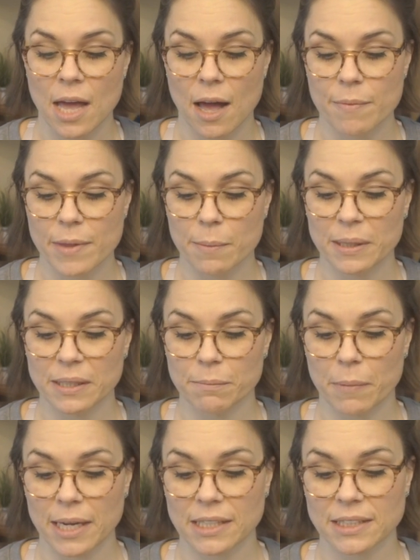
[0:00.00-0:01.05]
That'd be
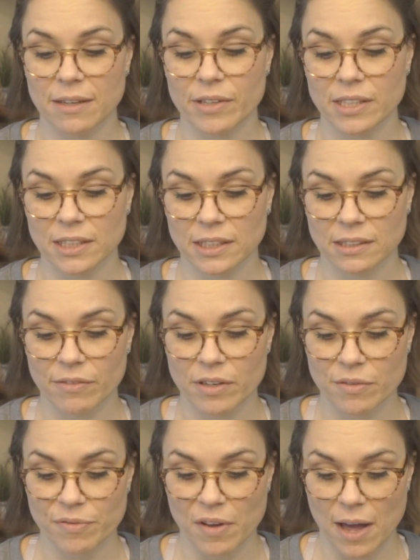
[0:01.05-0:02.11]
minus
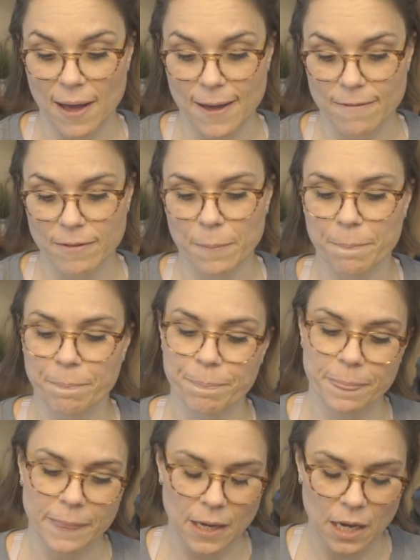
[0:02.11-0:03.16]
$76.75.
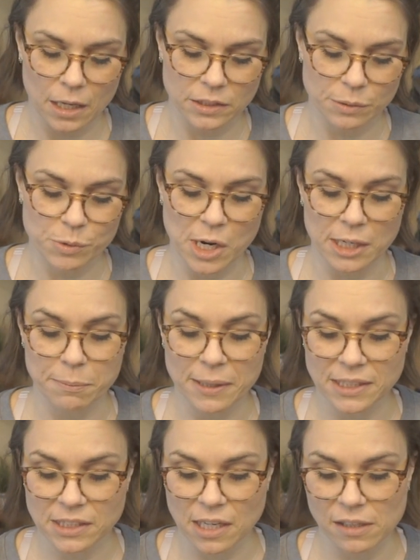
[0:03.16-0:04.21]
Subtract my
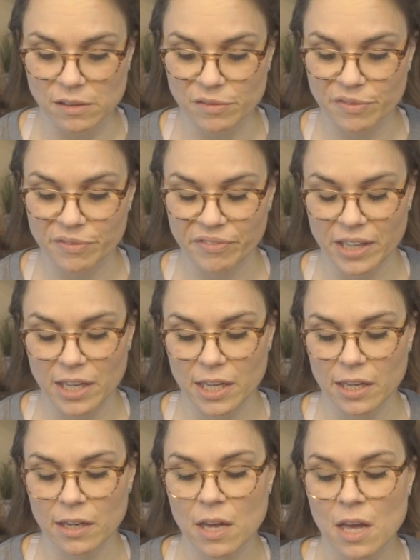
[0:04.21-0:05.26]
styling
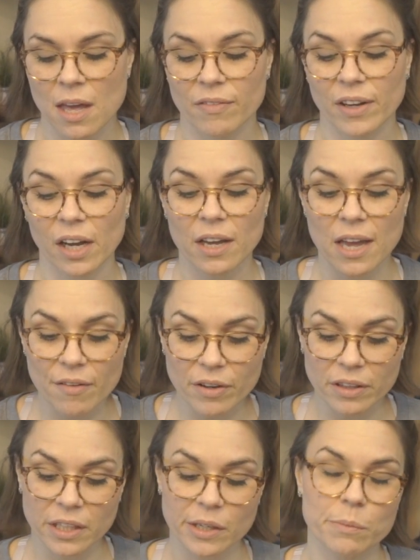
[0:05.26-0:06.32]
fee. If I got
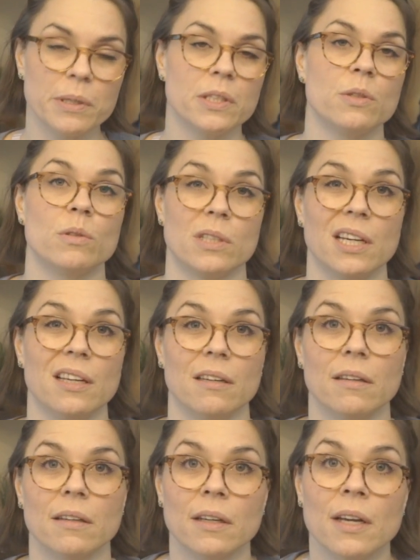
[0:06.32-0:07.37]
everything, it'd be
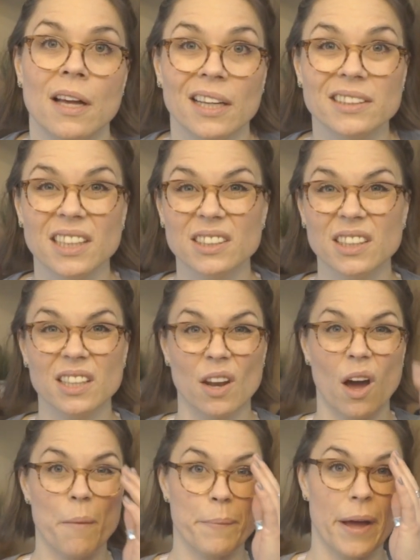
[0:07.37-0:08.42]
$210. It's actually
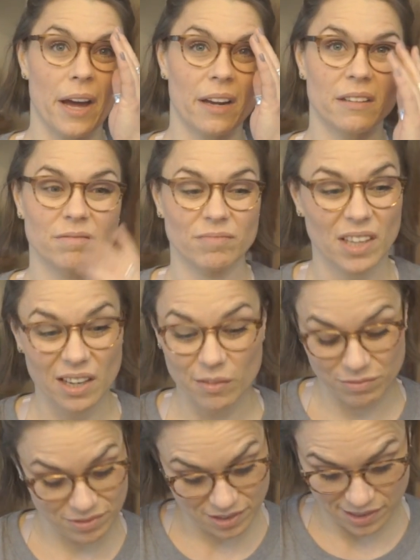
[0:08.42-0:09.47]
not bad. And I
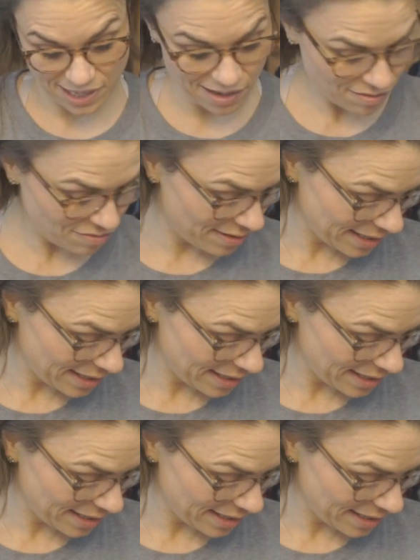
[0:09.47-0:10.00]
kind of